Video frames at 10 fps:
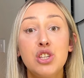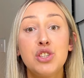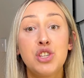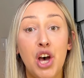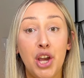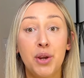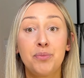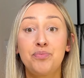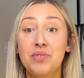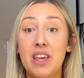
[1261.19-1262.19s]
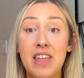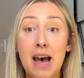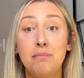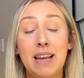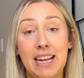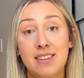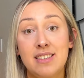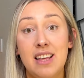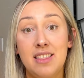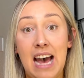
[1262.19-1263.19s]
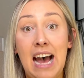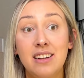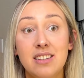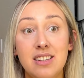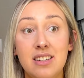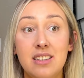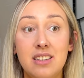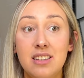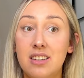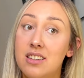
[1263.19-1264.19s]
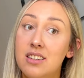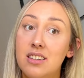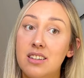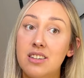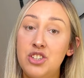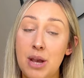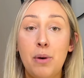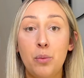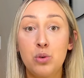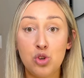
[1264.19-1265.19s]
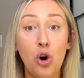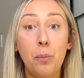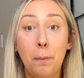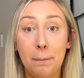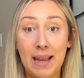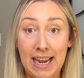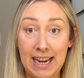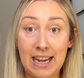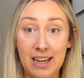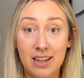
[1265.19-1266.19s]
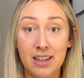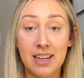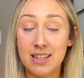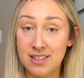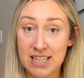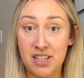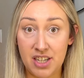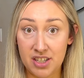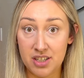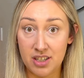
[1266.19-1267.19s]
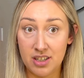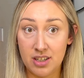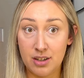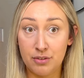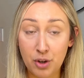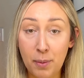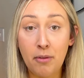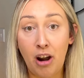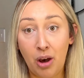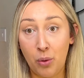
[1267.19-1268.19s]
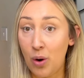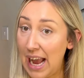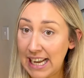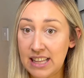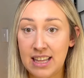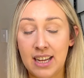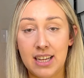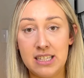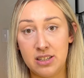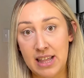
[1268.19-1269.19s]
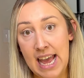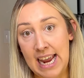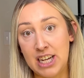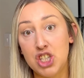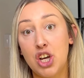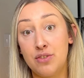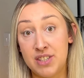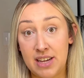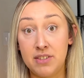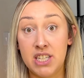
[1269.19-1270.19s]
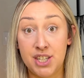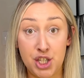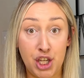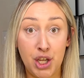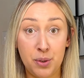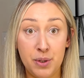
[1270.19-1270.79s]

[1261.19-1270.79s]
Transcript: So that means that Jemma will not be considered for parole or anything until the age of 72.